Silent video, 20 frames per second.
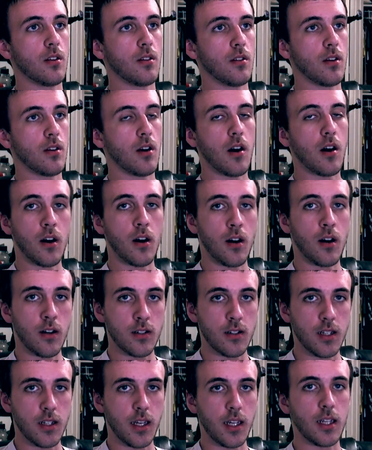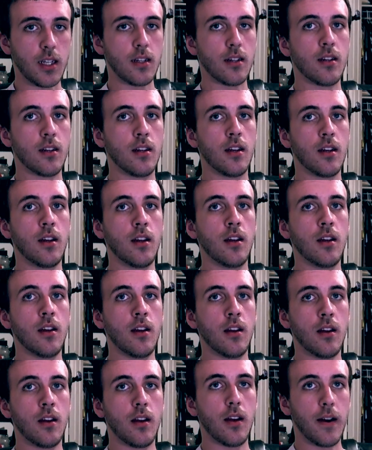haunting.
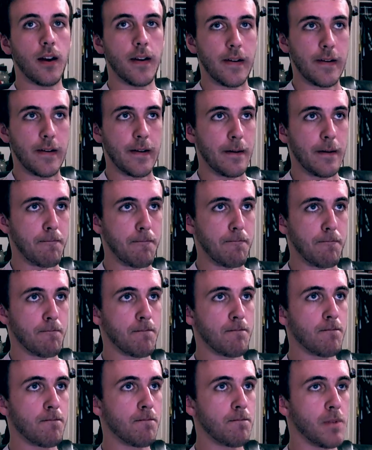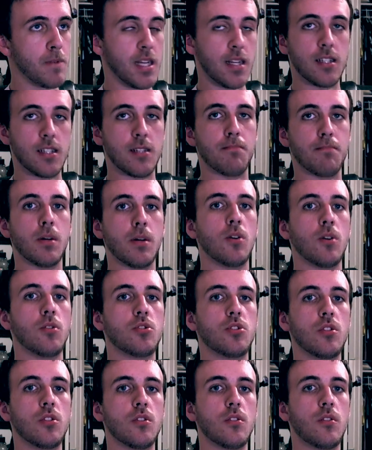It is
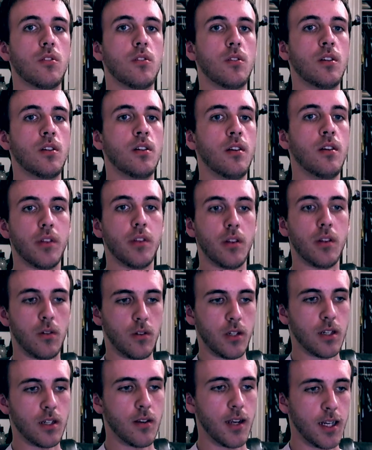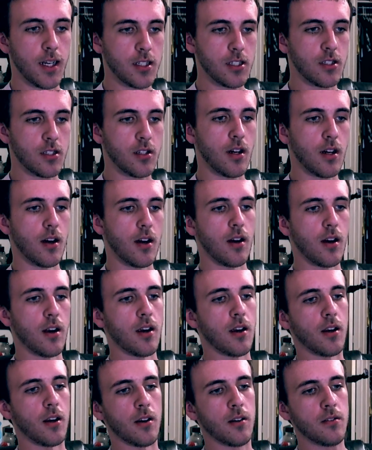emotional. The lyrics
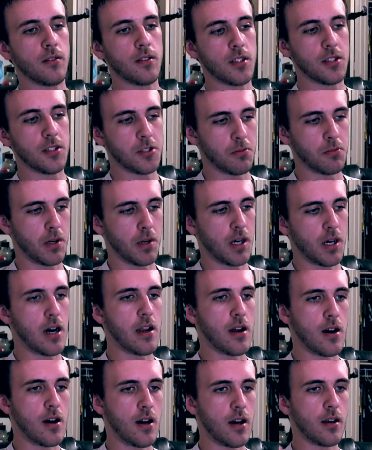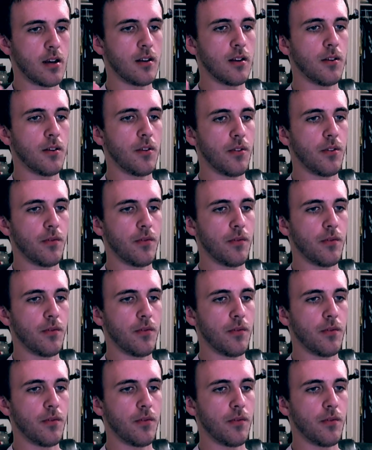are spot on.